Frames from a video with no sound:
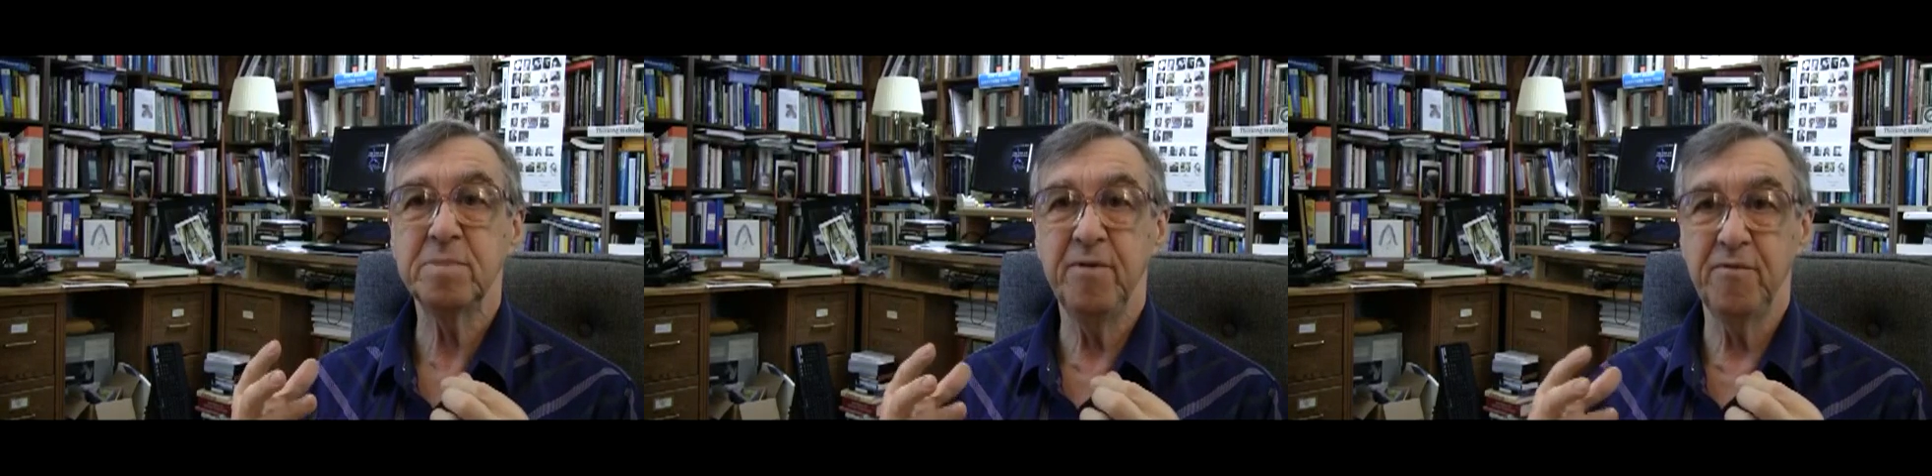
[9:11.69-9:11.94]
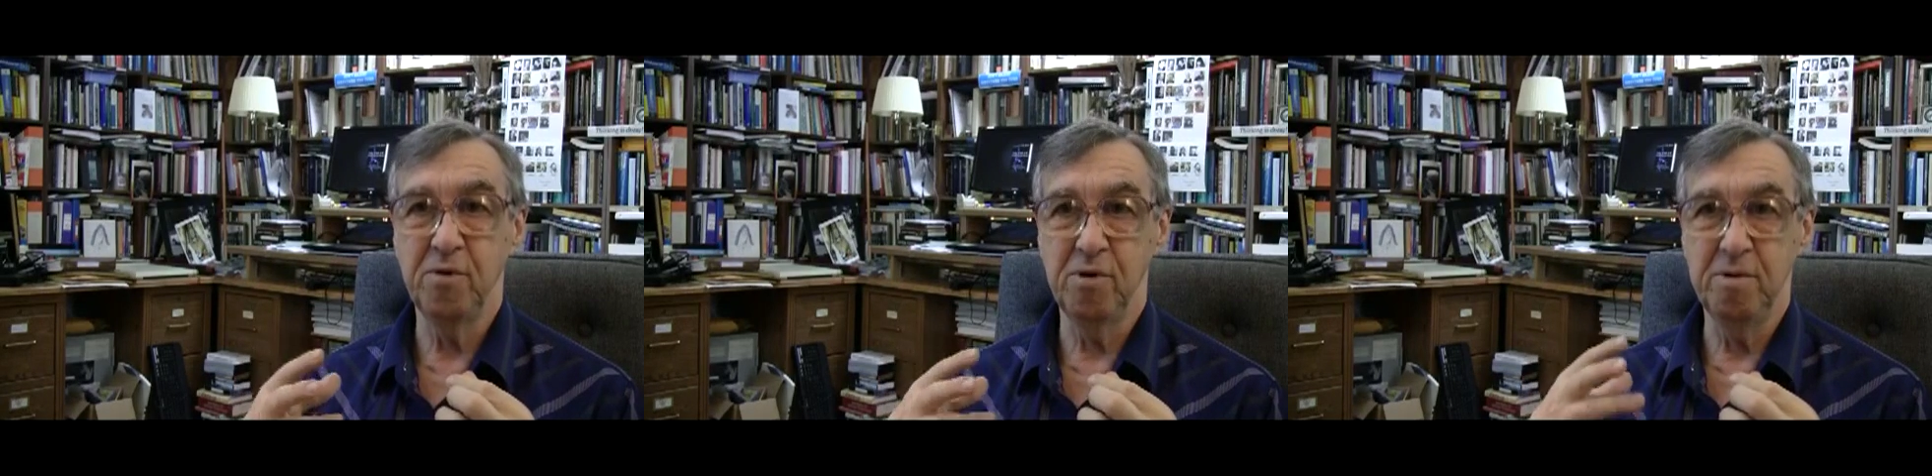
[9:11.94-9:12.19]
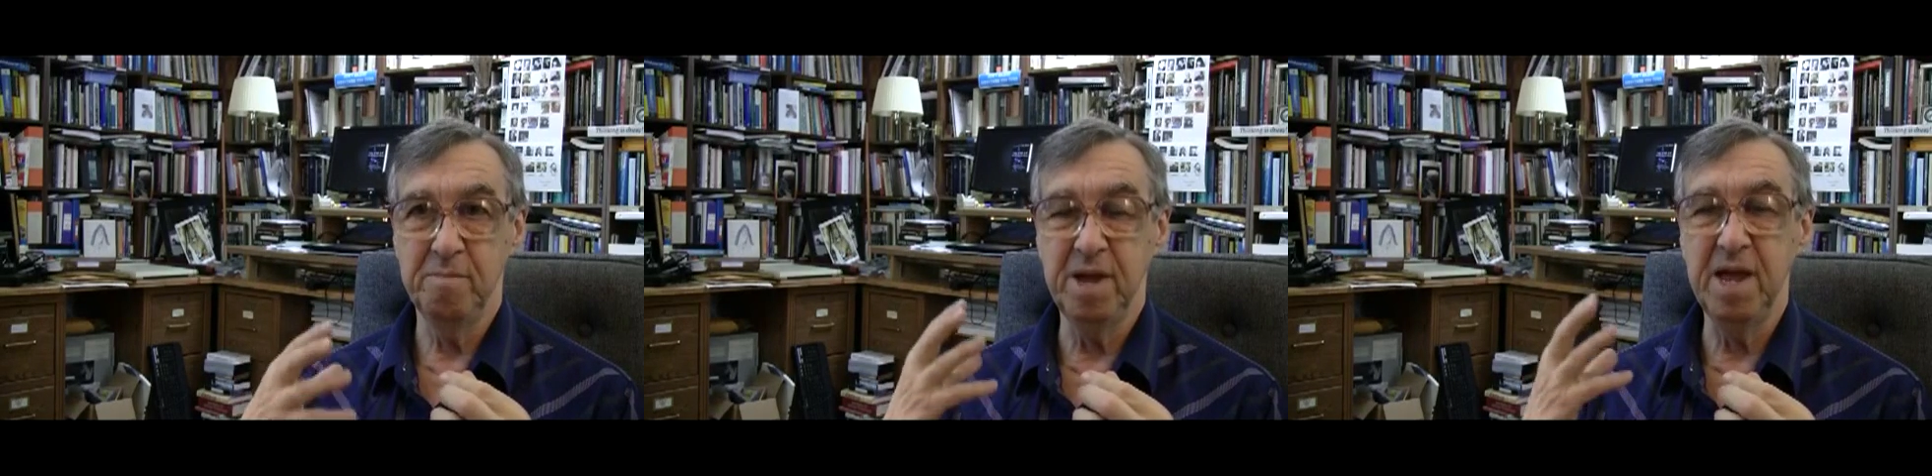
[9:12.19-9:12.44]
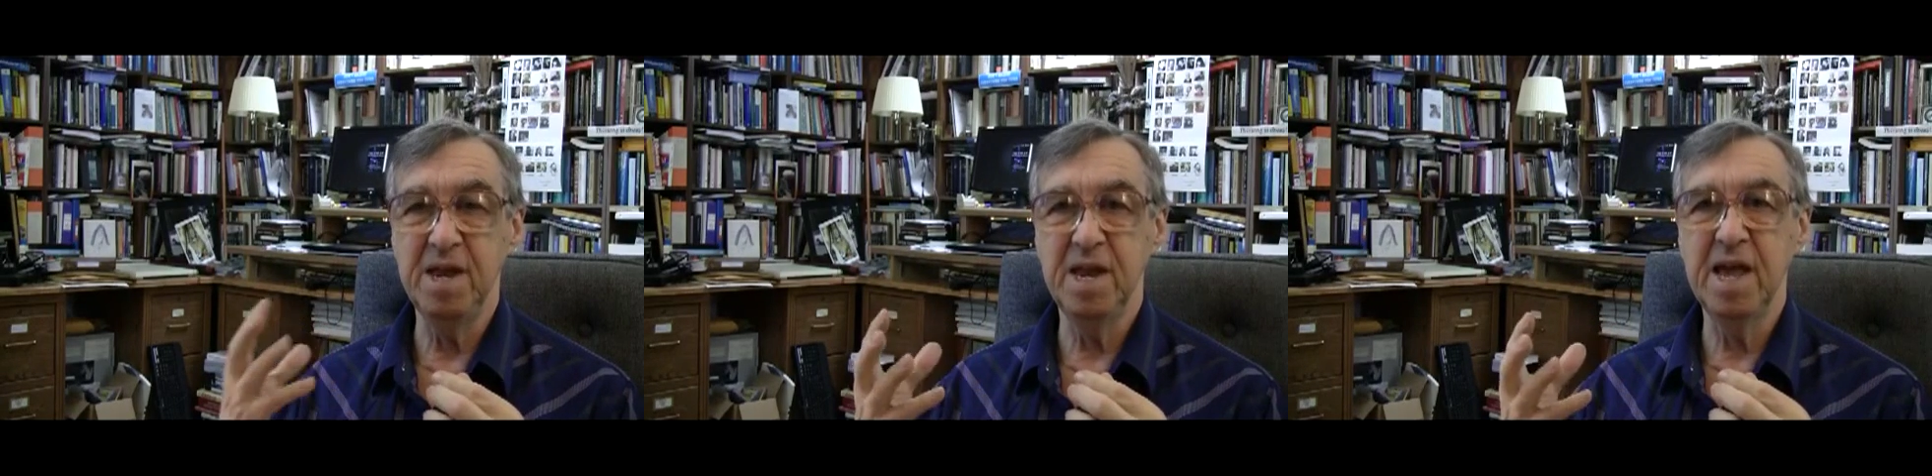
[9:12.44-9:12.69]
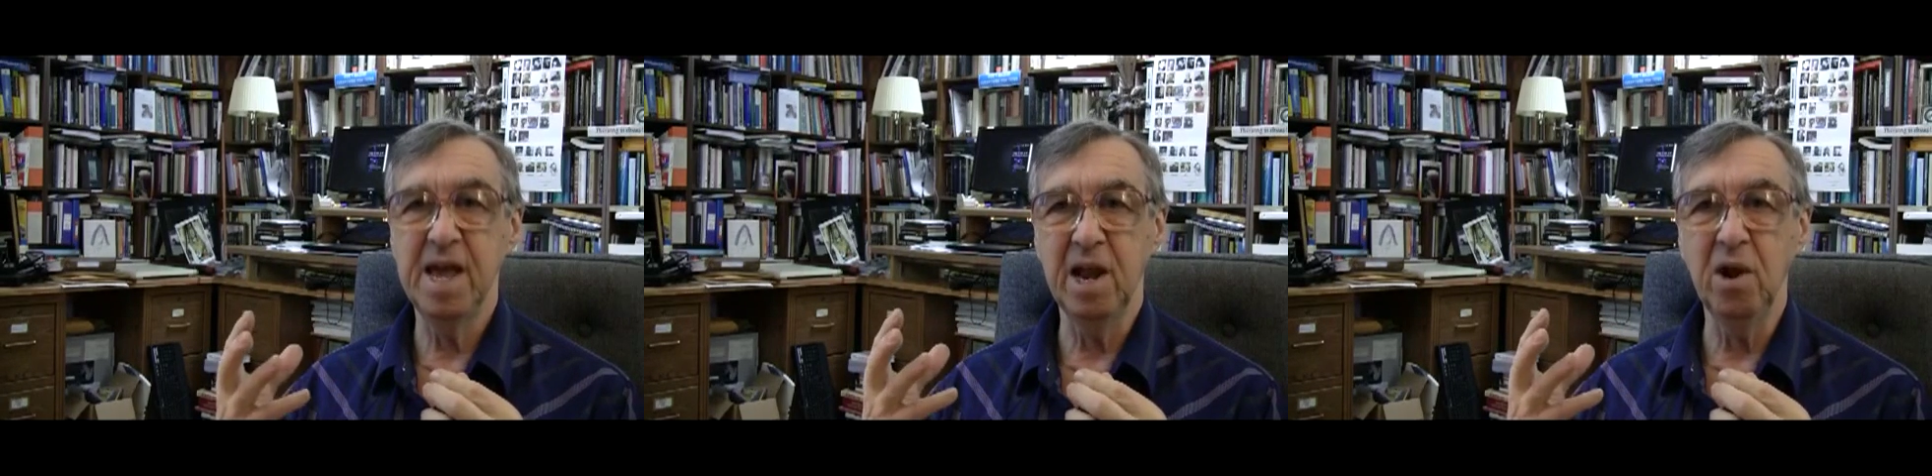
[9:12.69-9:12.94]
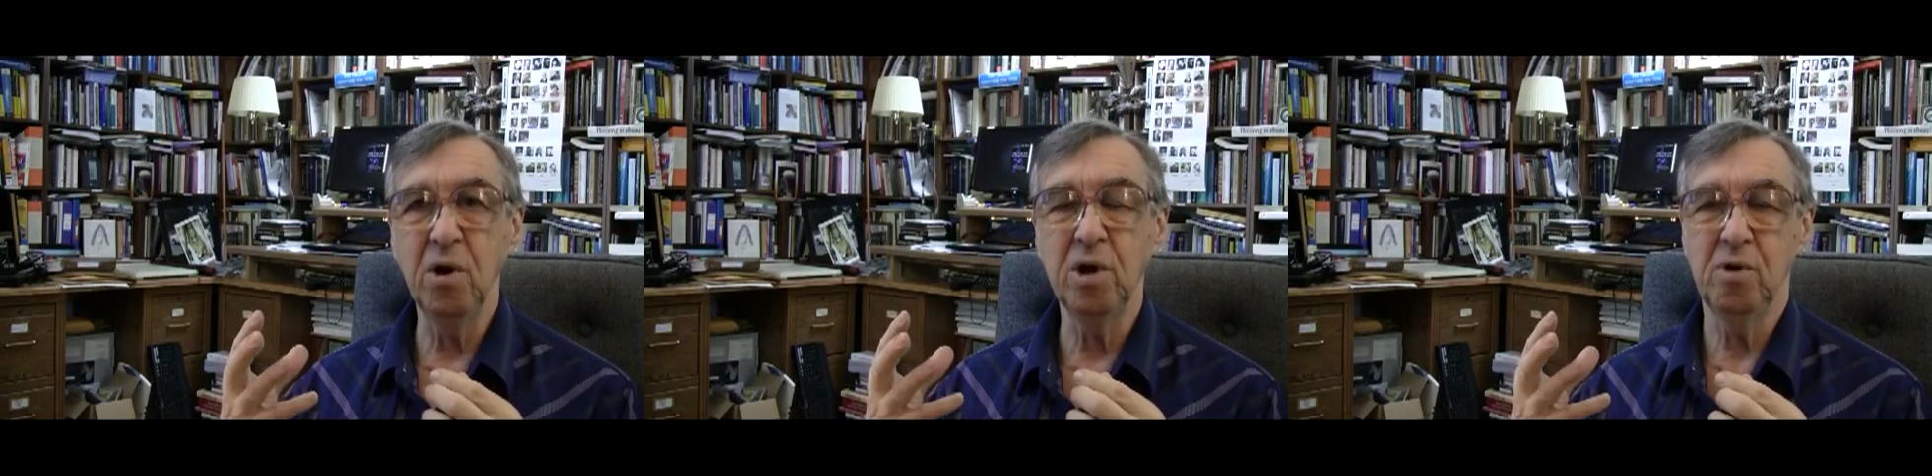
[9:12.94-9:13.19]
before and begin to get
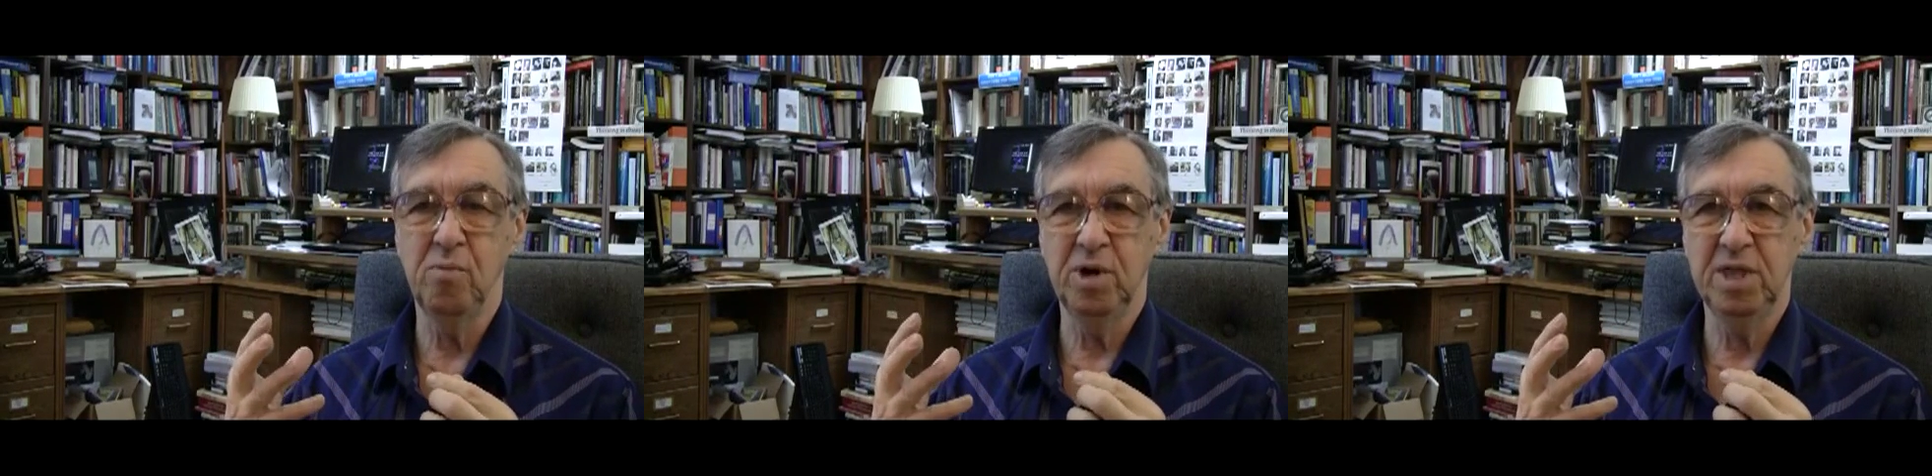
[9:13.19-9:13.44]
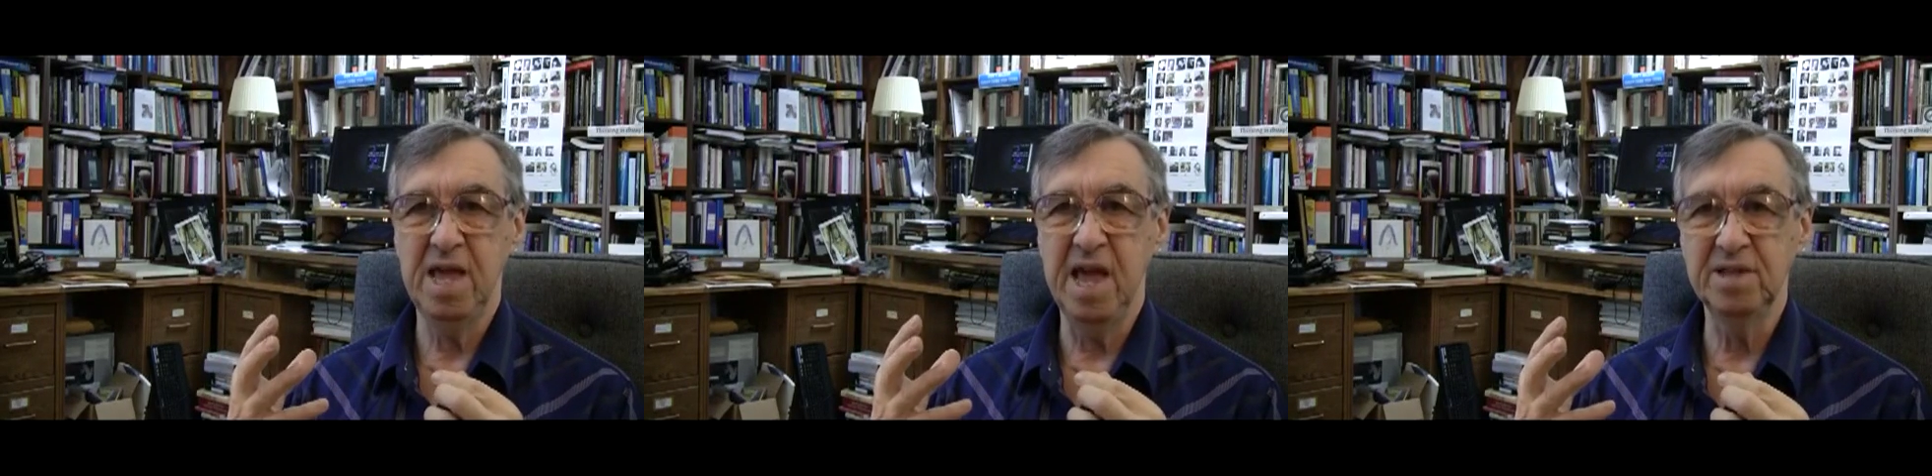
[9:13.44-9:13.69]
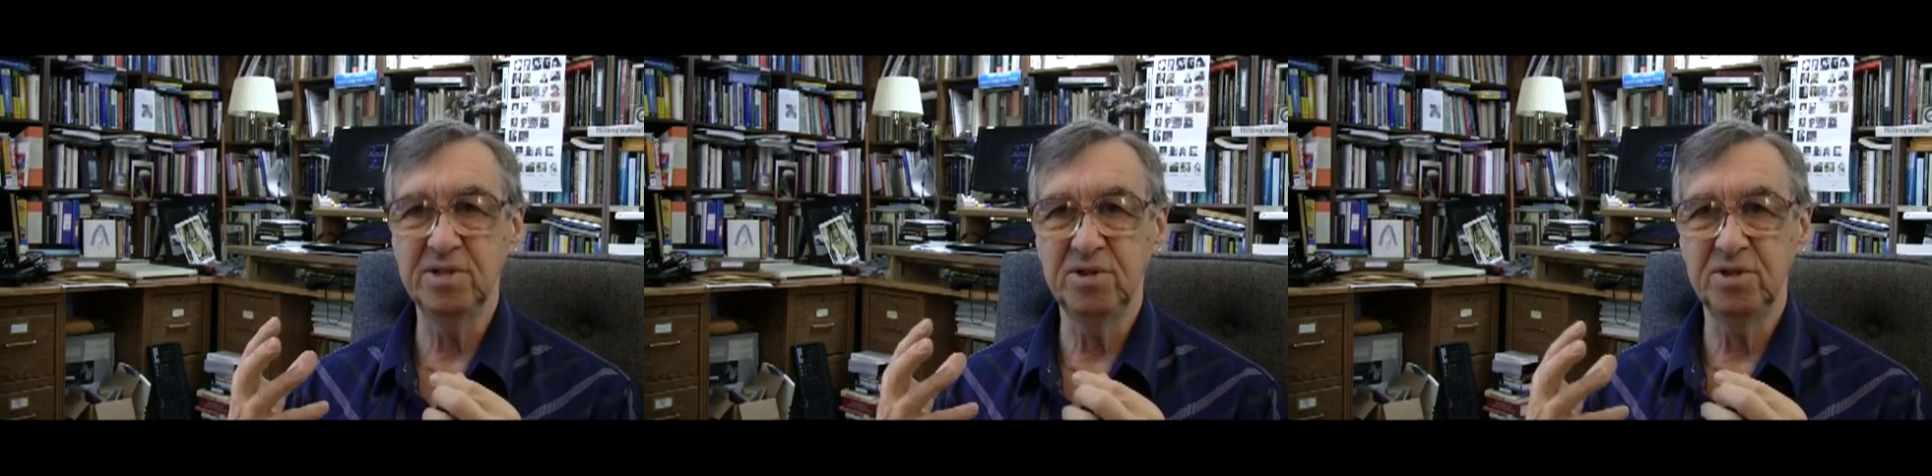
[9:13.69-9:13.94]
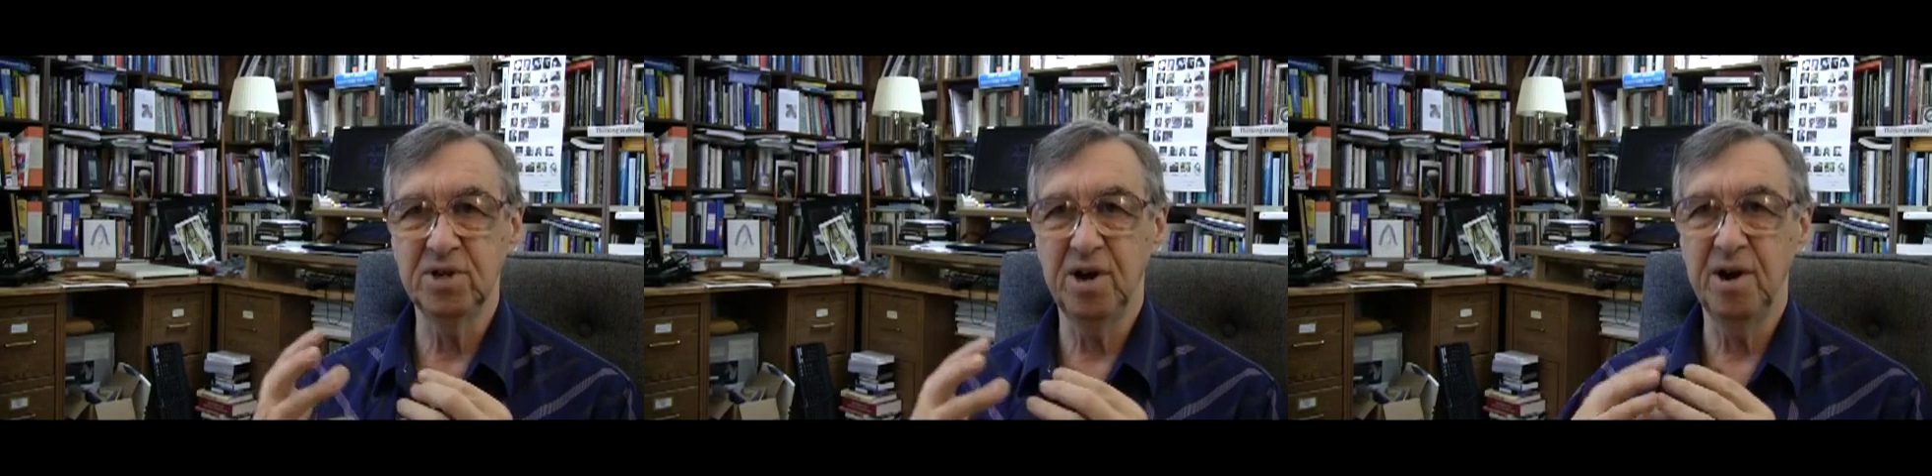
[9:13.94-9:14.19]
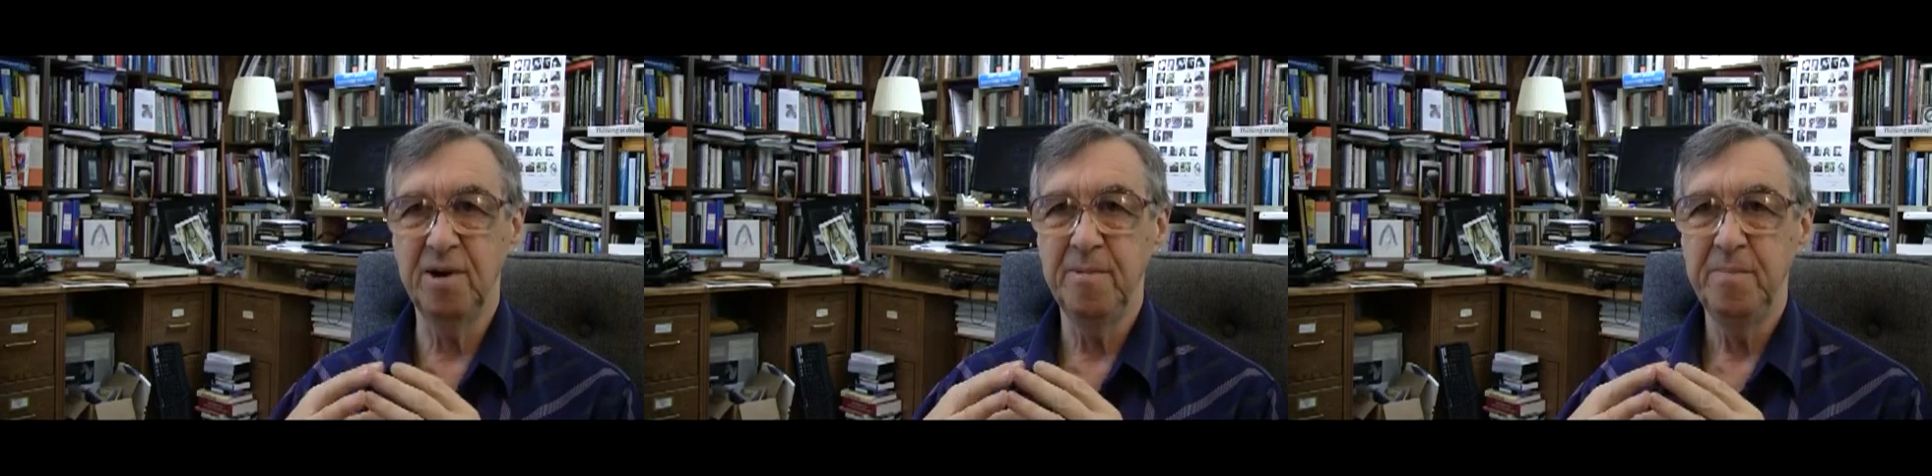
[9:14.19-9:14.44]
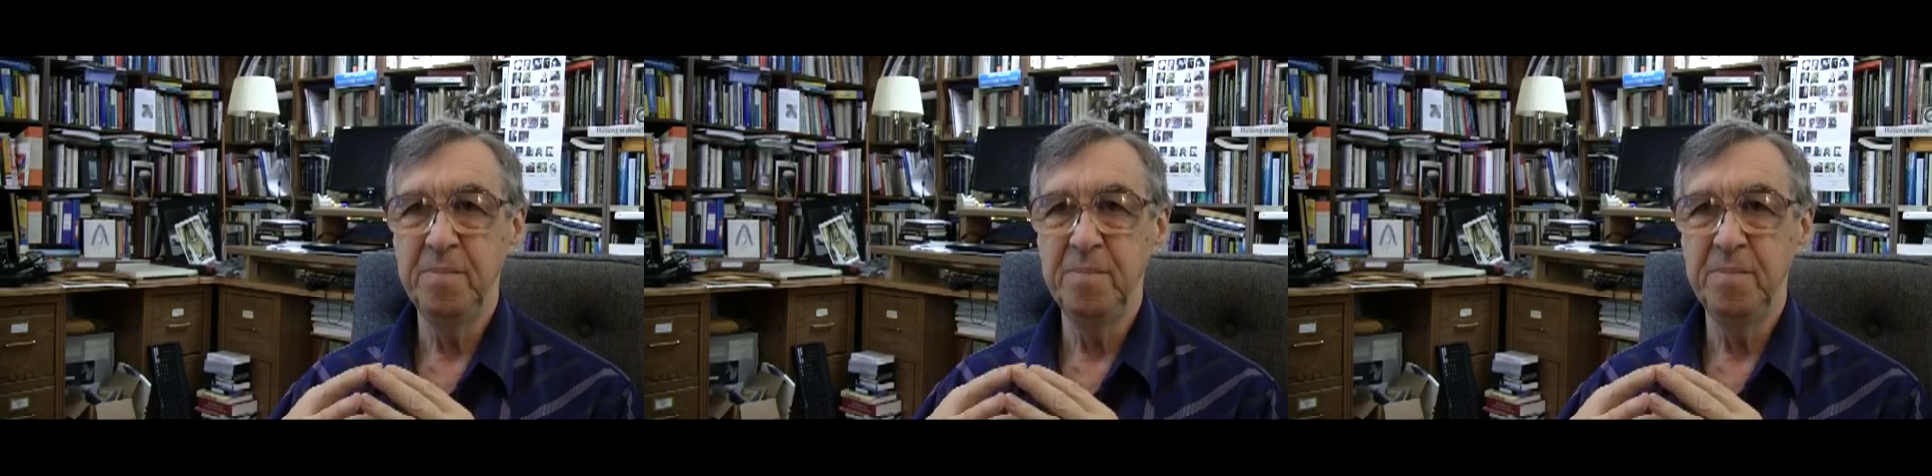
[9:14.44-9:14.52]
a look at what the answers are.